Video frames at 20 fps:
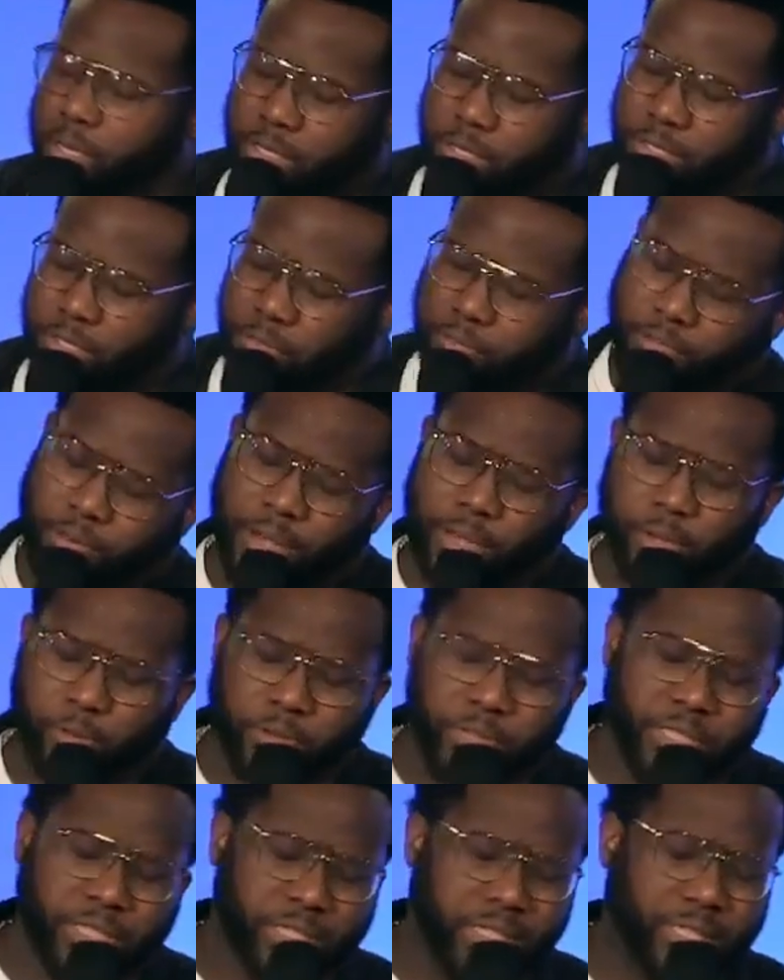So, Father,
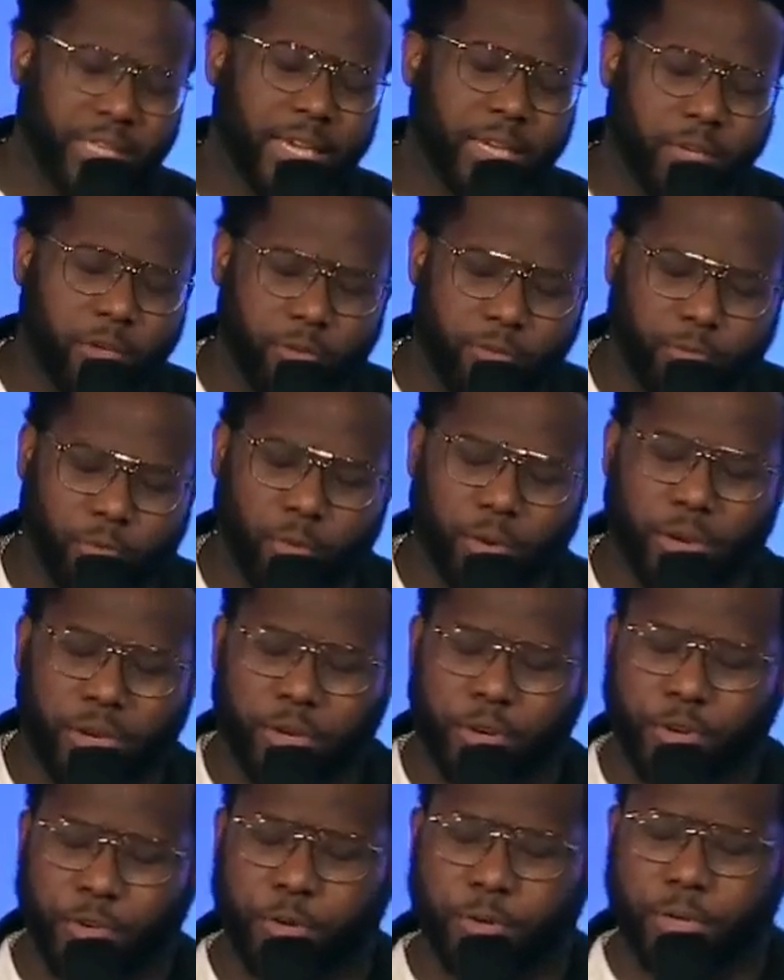we just thank you for what
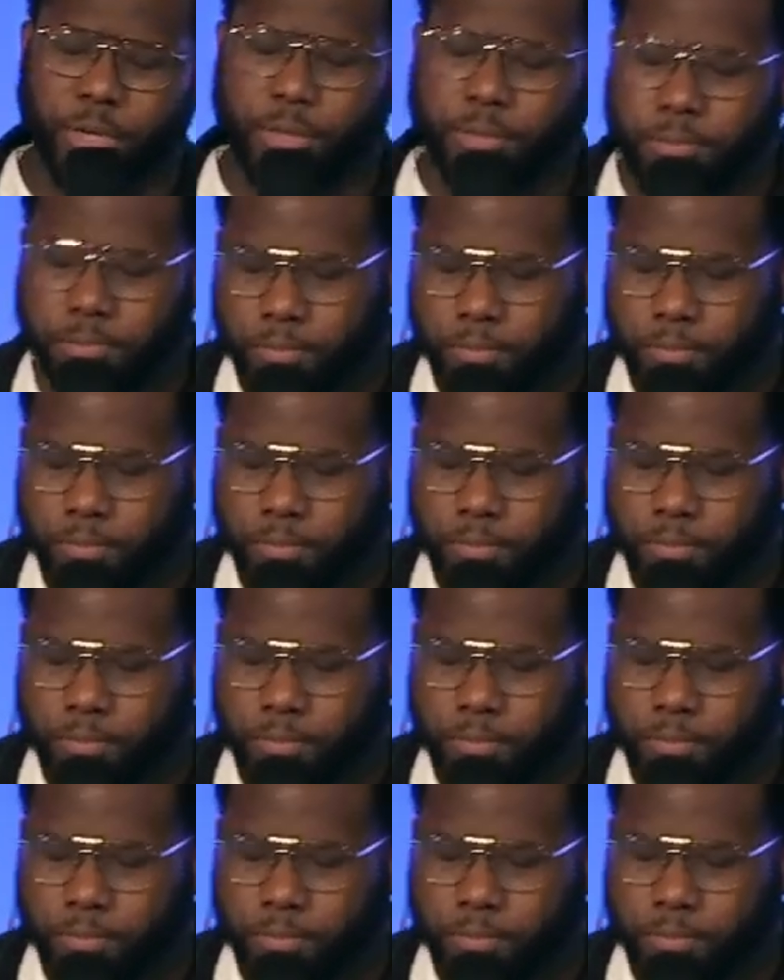you're doing.